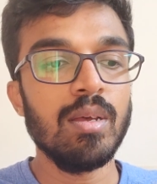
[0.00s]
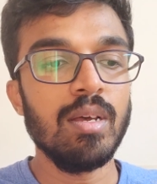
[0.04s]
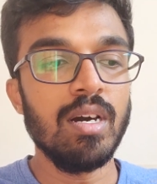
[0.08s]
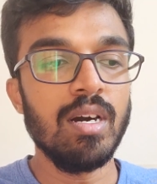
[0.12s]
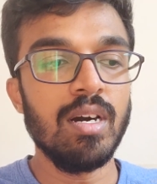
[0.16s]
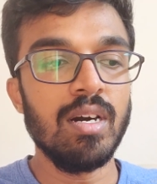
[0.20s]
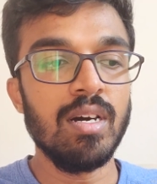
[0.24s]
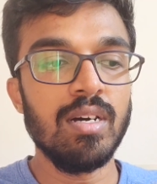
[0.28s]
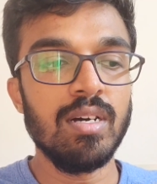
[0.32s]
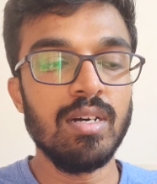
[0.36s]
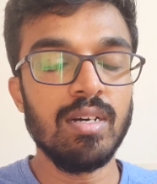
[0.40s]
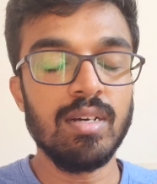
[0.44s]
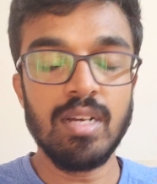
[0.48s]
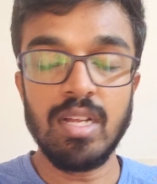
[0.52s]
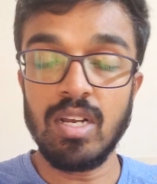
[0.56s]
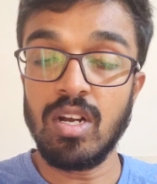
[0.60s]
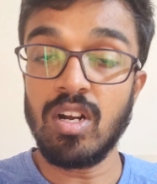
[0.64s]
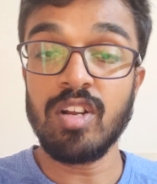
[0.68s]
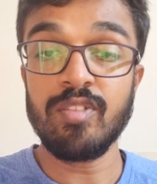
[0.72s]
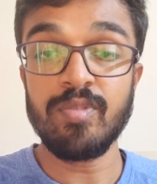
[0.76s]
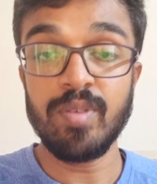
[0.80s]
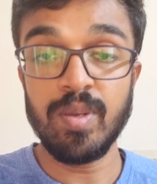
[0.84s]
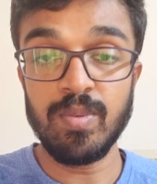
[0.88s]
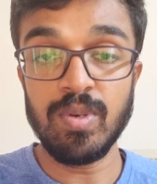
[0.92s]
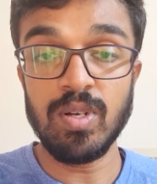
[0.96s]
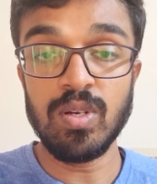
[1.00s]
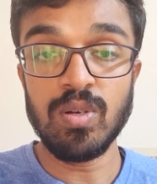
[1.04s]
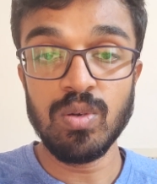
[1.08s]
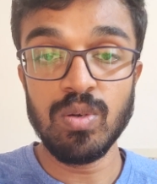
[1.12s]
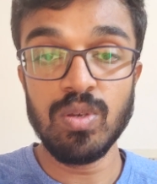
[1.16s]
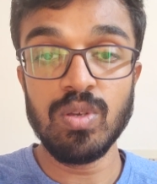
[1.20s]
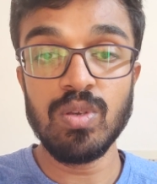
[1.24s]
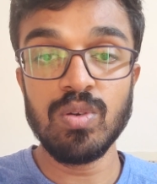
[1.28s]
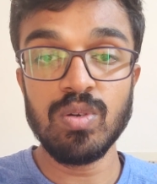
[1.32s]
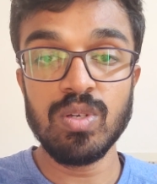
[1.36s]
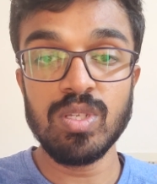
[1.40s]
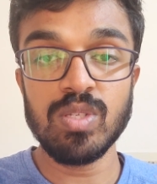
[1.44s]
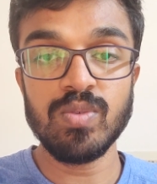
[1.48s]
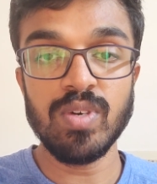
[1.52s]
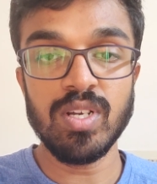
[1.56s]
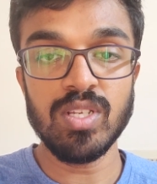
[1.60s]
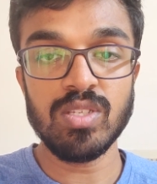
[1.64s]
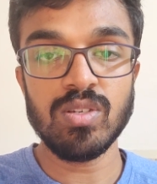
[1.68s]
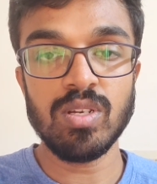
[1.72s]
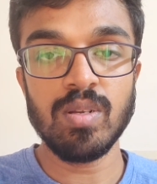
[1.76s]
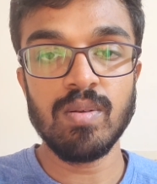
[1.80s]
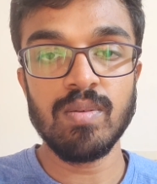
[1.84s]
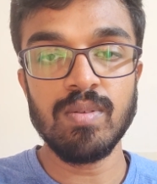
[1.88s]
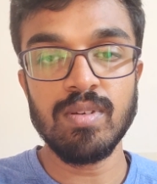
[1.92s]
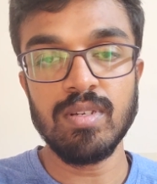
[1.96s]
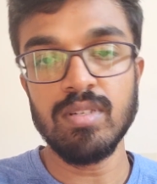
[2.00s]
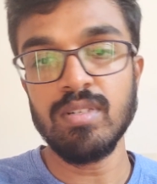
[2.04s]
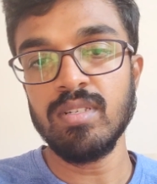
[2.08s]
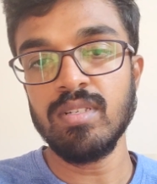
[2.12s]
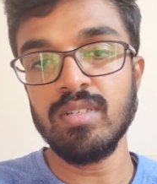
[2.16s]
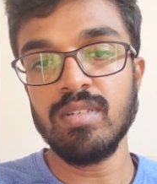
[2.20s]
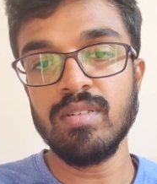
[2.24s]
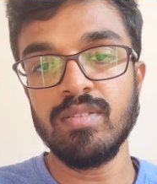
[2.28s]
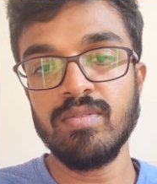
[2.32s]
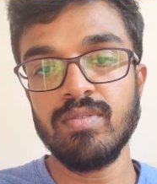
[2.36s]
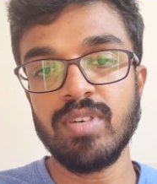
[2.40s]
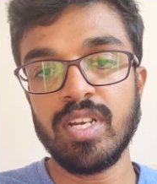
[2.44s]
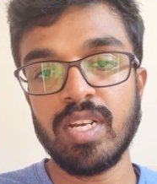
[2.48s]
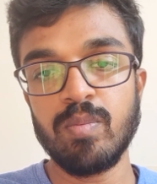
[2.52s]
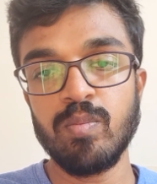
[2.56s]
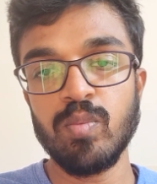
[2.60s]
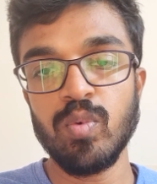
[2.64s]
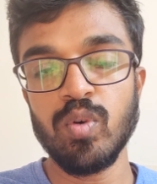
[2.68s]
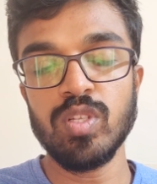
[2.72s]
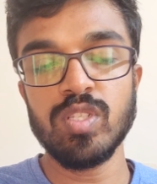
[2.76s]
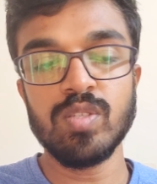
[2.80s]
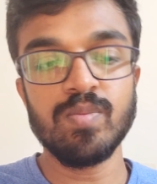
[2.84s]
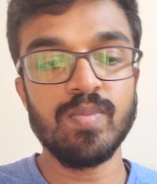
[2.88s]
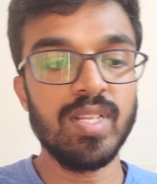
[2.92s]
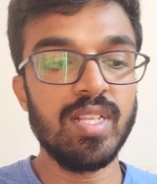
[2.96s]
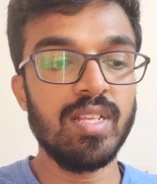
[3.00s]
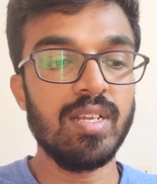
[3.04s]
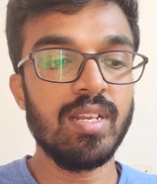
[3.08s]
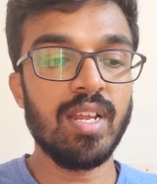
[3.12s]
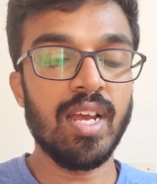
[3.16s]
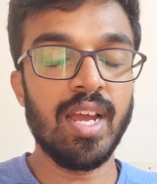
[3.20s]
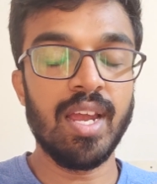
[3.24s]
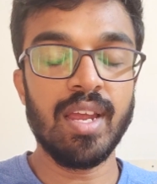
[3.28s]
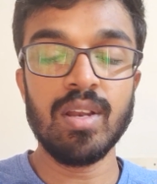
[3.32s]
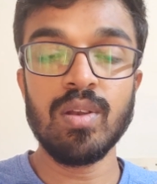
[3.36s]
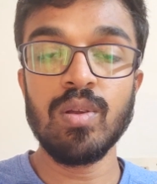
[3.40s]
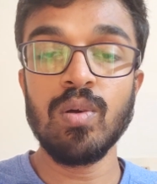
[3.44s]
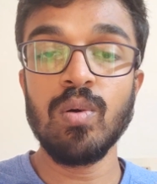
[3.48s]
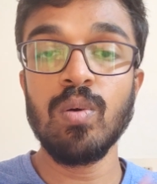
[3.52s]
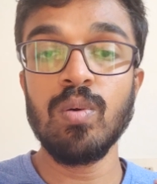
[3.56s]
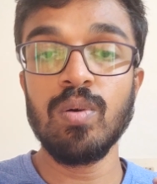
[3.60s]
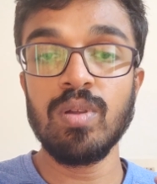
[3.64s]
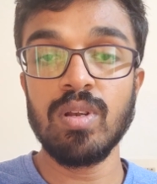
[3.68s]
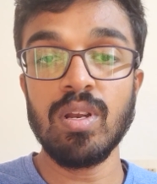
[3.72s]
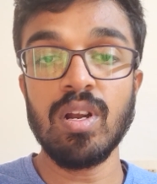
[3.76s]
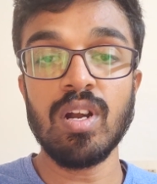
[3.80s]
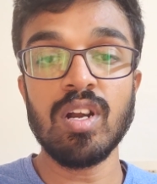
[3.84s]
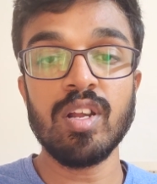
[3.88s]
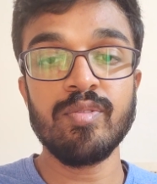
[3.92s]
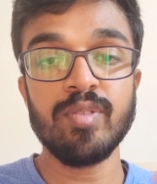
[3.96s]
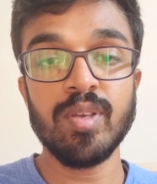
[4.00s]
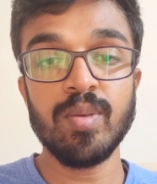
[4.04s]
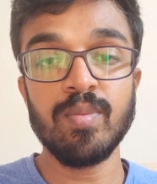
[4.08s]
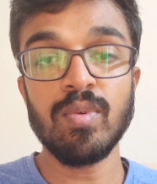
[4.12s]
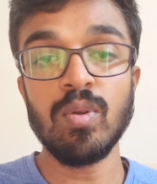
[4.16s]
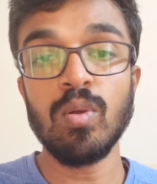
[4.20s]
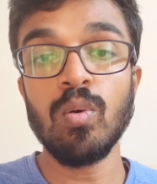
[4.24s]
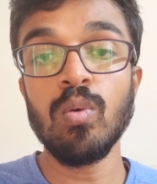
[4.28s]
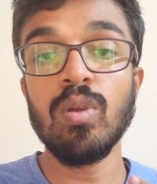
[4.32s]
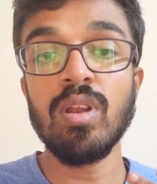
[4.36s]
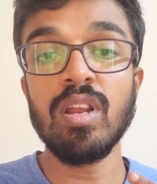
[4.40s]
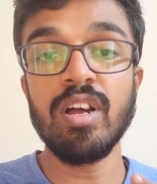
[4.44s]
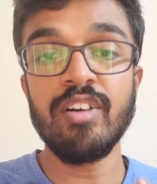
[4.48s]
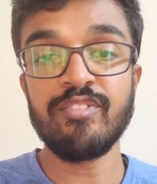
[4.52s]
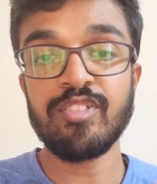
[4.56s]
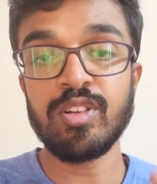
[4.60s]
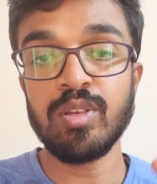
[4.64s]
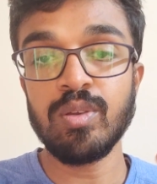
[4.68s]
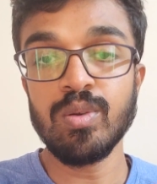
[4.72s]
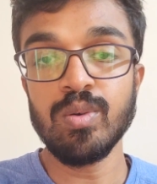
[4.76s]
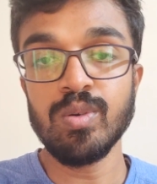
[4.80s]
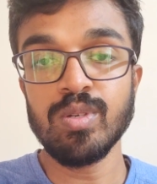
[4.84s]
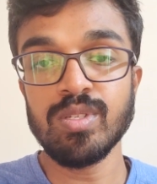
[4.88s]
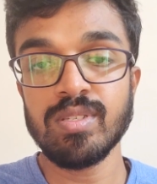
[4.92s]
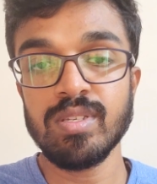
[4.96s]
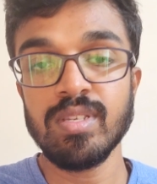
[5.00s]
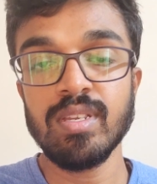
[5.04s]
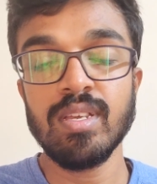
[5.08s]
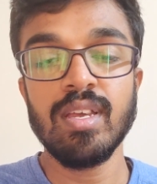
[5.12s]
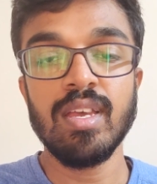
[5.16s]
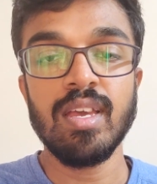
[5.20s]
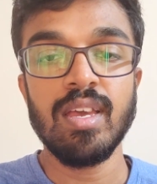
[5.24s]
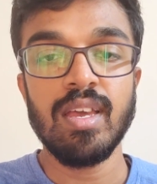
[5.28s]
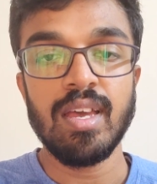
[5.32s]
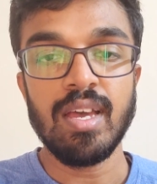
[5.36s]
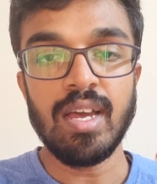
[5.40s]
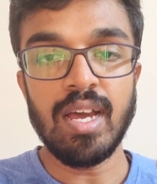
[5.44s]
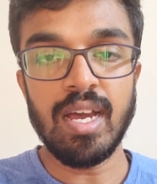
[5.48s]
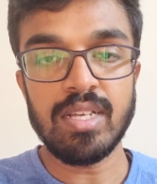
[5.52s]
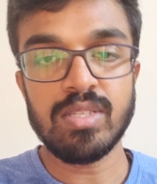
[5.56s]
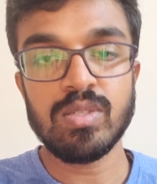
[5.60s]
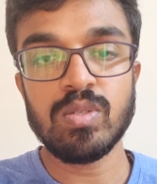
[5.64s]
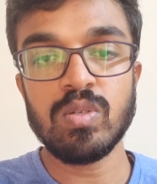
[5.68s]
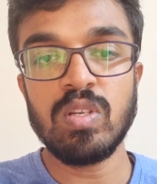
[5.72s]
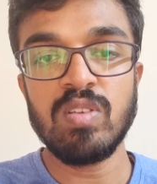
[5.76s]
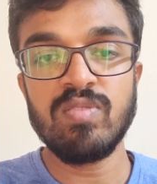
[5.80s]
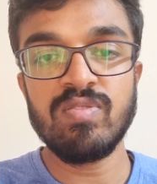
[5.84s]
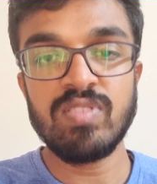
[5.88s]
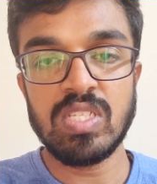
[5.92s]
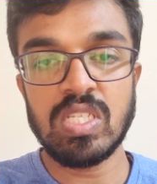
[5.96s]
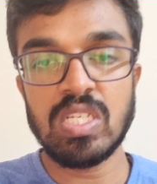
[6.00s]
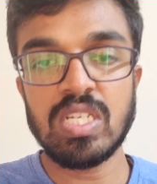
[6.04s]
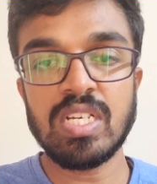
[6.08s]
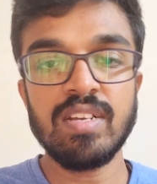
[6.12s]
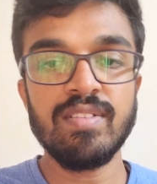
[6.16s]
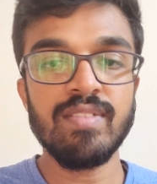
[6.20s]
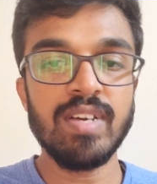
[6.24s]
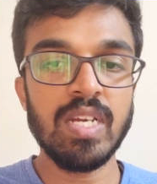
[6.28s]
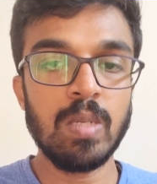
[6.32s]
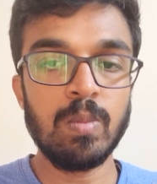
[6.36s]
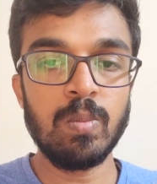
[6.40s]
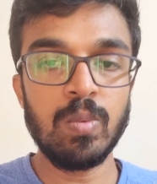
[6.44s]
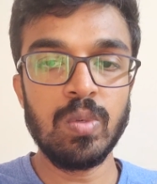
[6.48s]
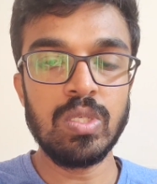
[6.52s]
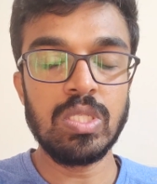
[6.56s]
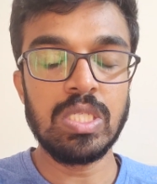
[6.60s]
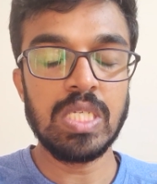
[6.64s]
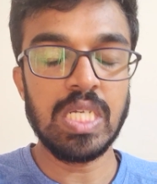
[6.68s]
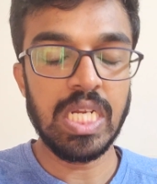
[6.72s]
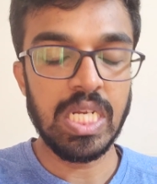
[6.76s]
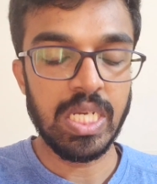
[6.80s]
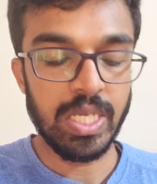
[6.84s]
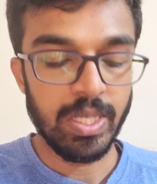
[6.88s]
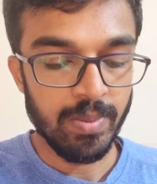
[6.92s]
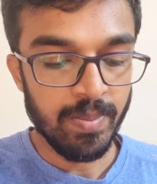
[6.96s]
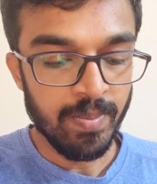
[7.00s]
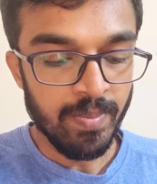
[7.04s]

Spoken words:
A lot of people do use virtual whiteboards, but then I know a lot of people who love to use actual physical whiteboards, right?